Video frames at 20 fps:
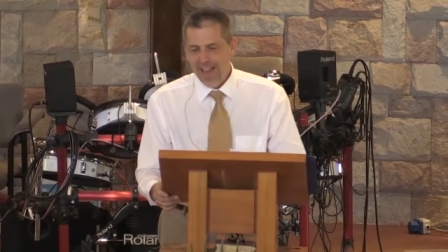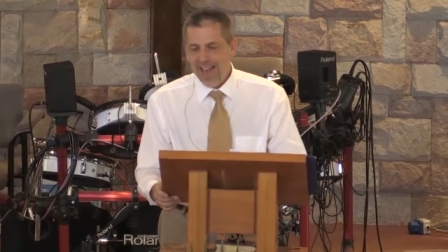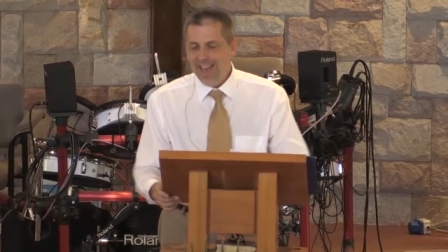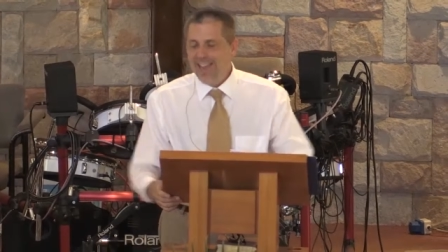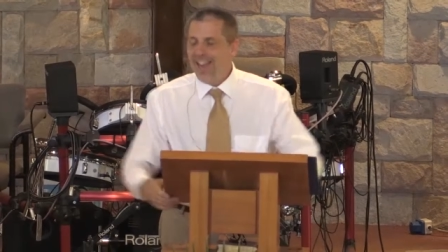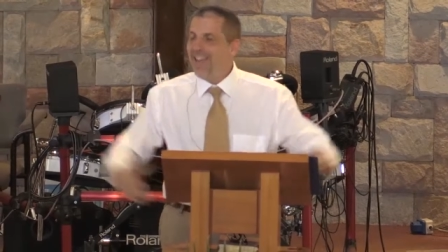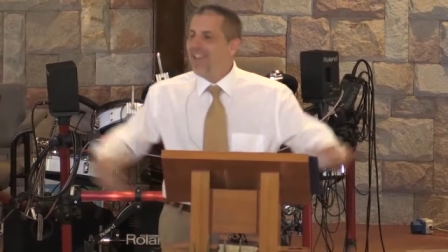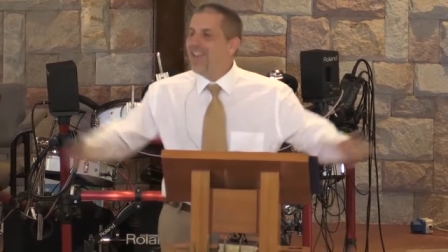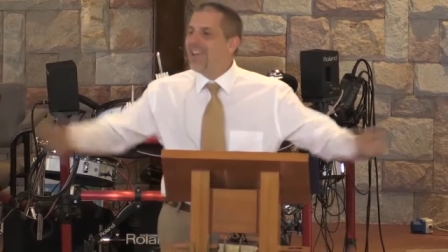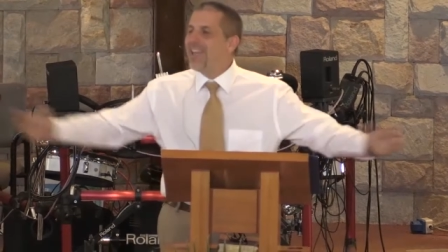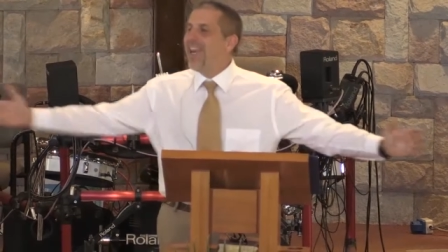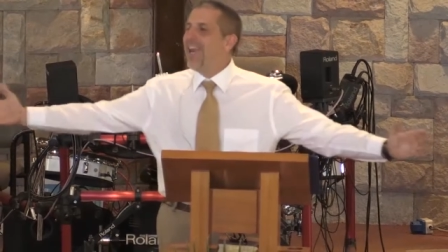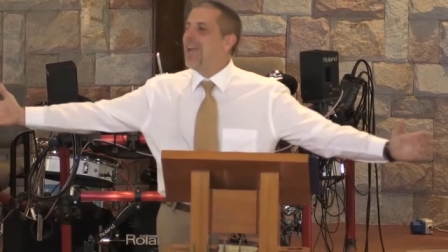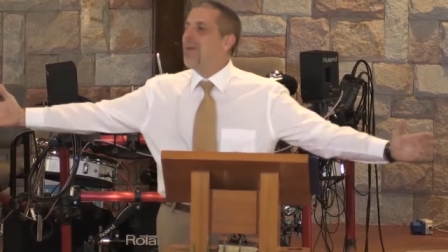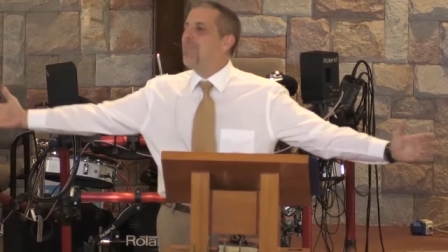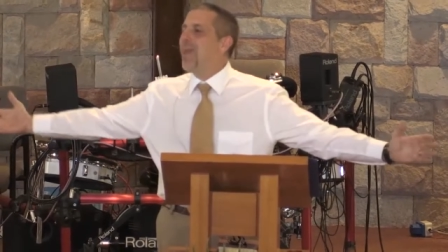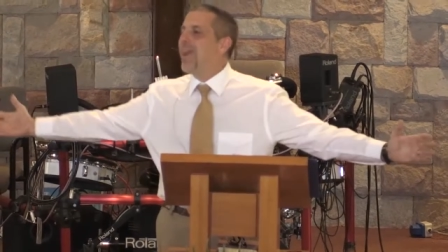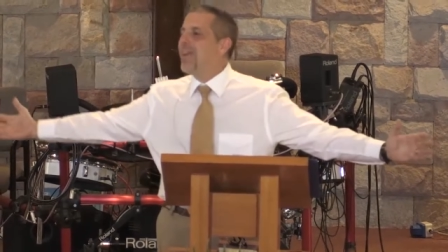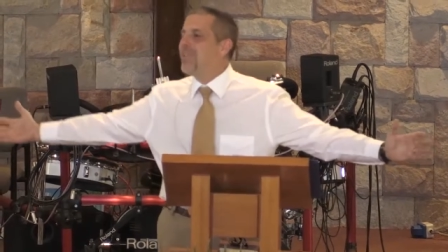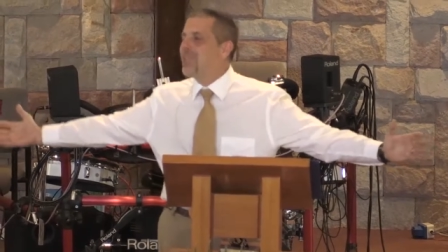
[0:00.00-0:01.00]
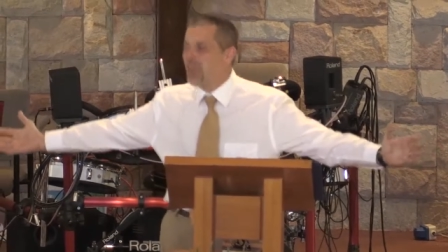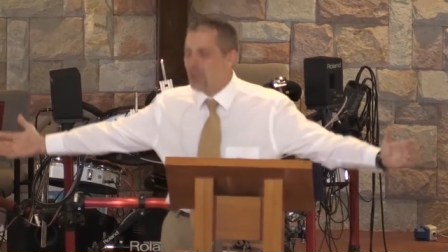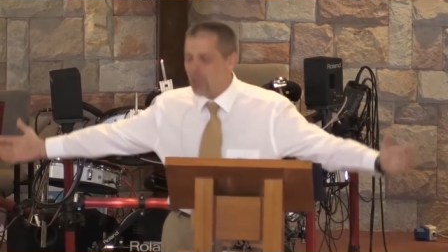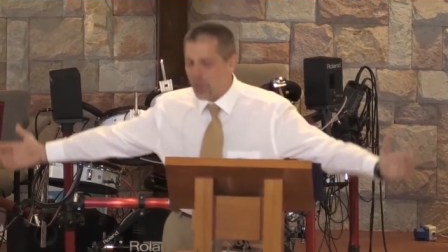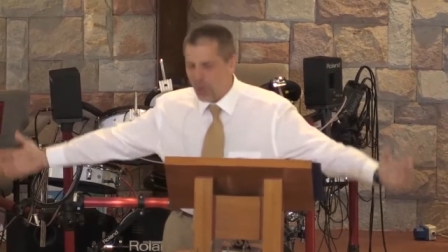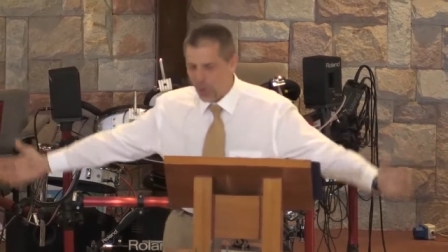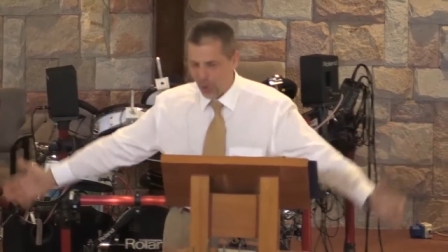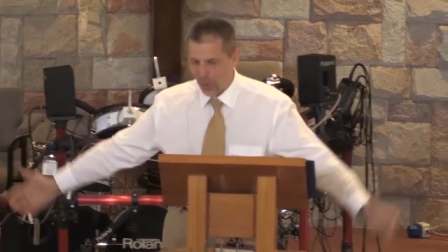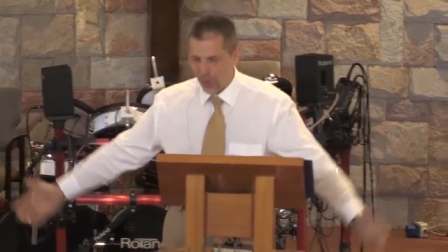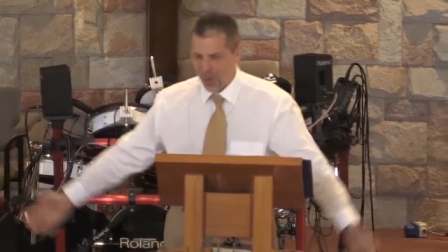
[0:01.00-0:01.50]
And then the king makes a
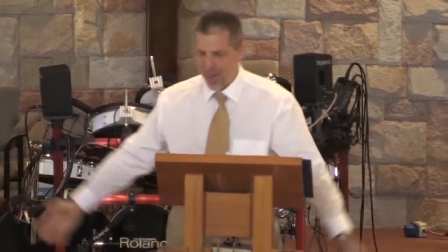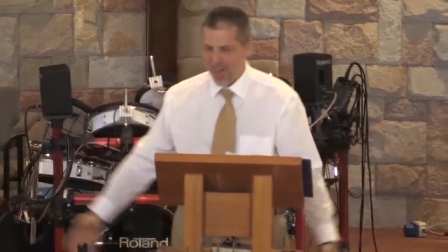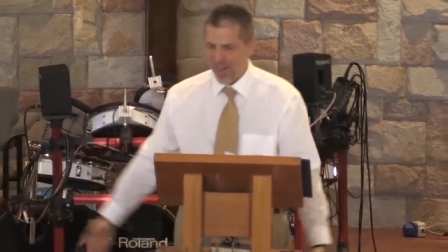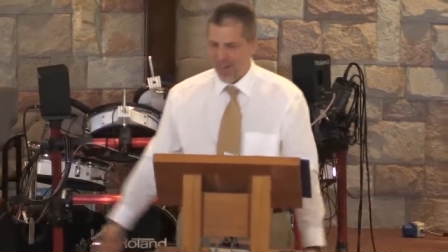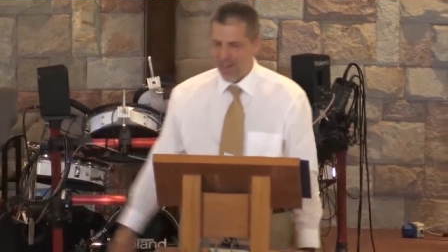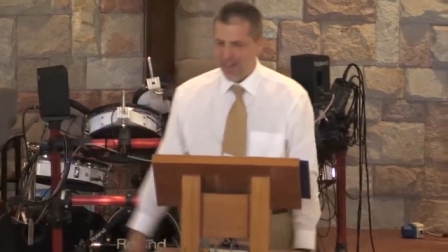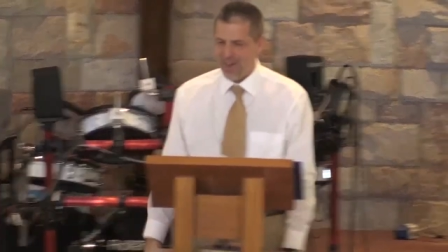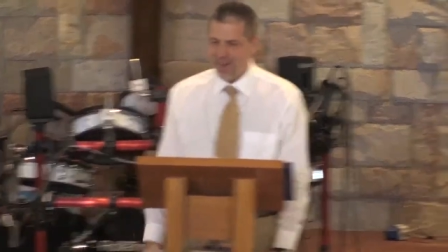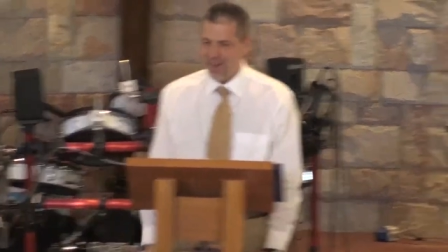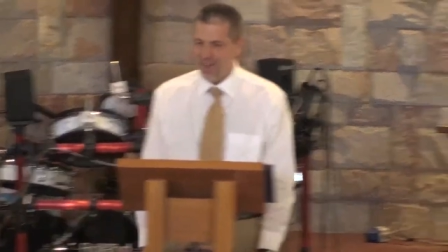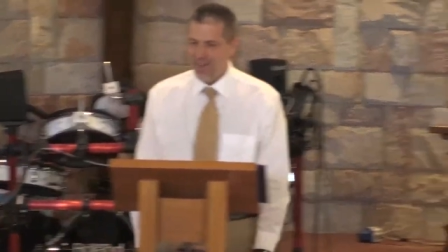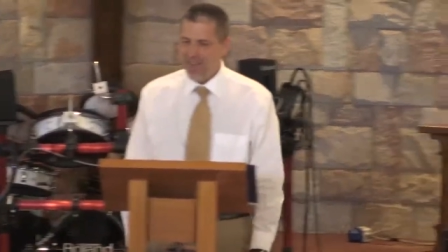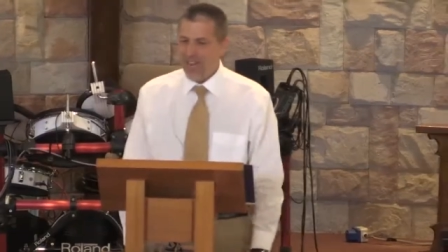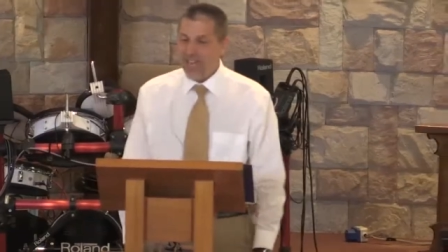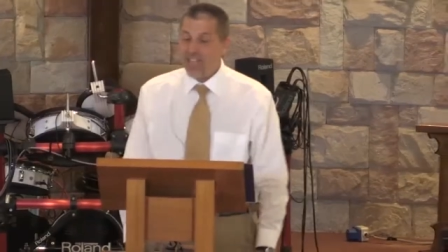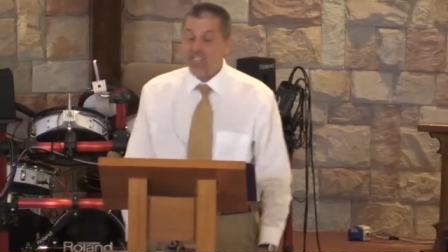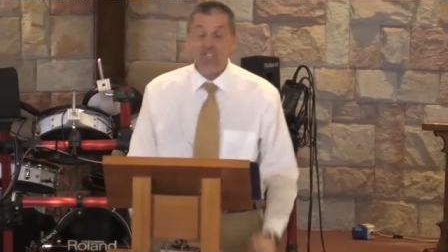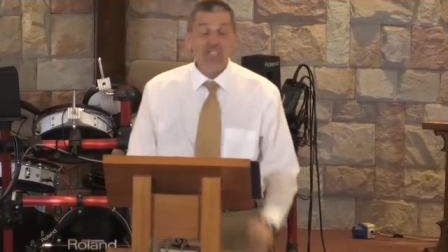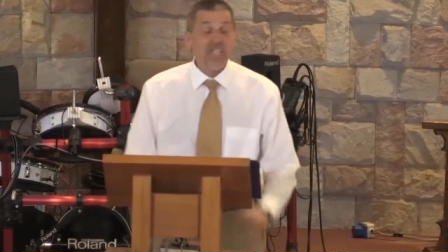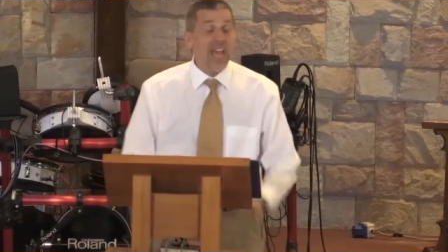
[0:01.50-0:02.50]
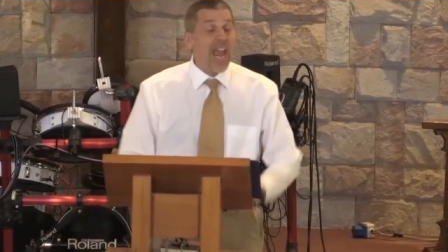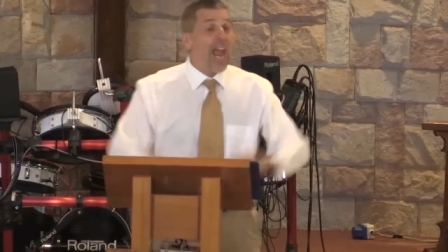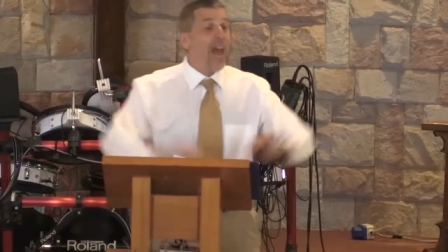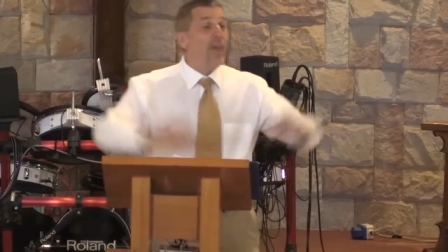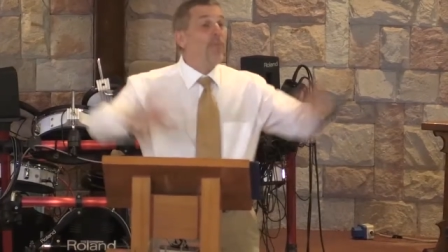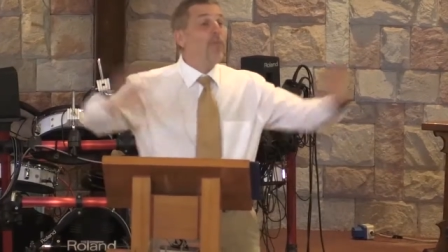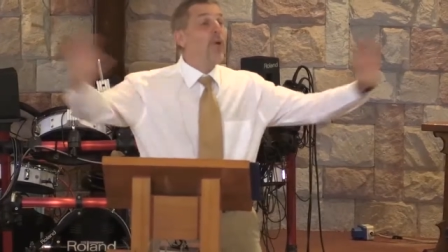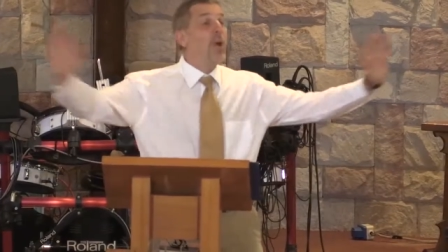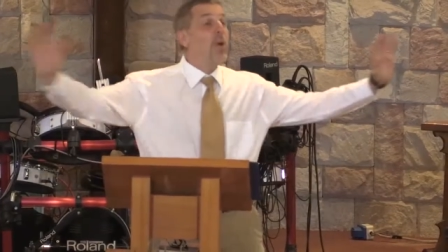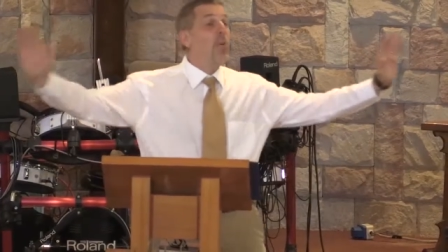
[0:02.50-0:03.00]
decree. He says,
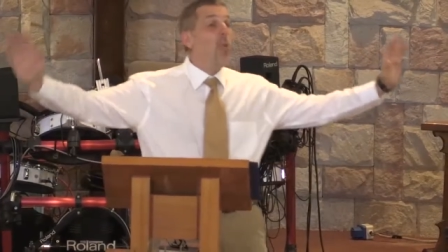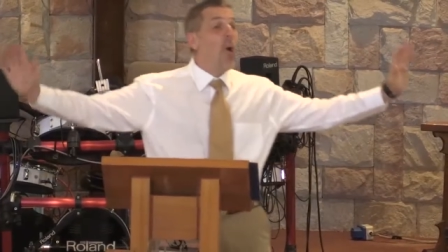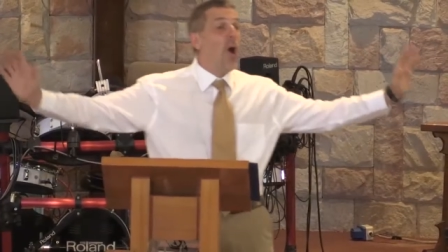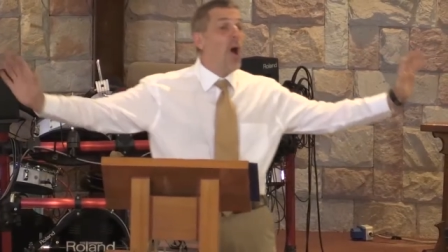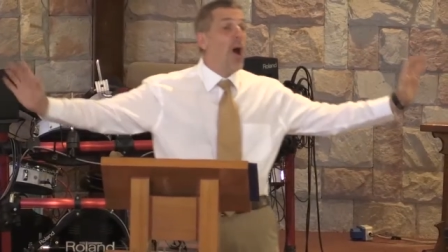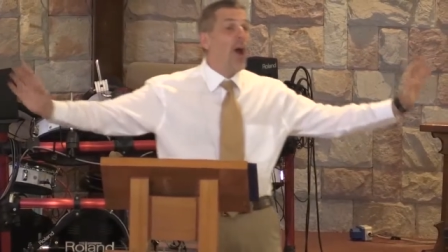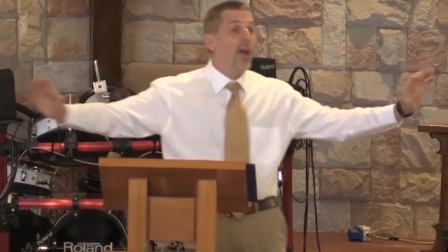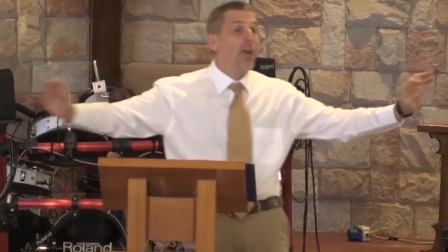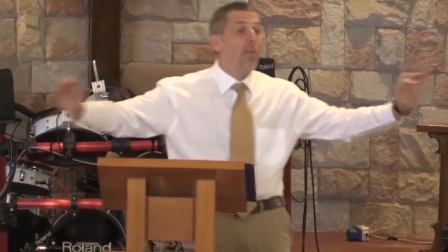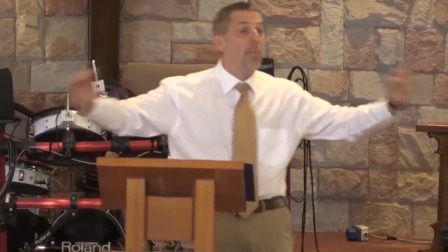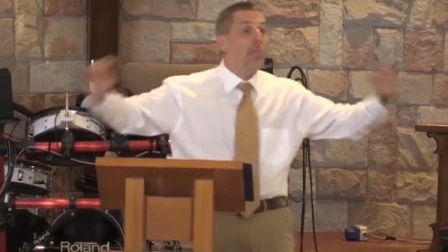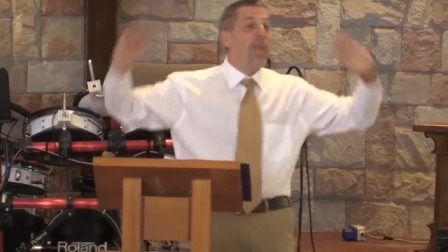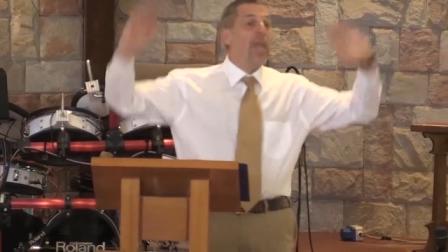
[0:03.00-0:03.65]
Everyone,